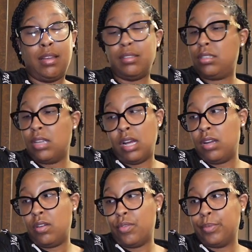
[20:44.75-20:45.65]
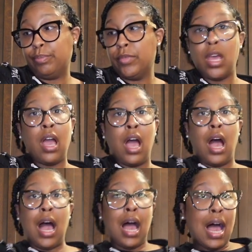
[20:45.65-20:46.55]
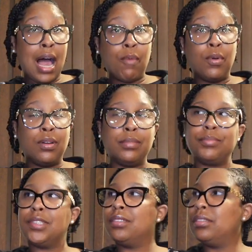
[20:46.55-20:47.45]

So, I will...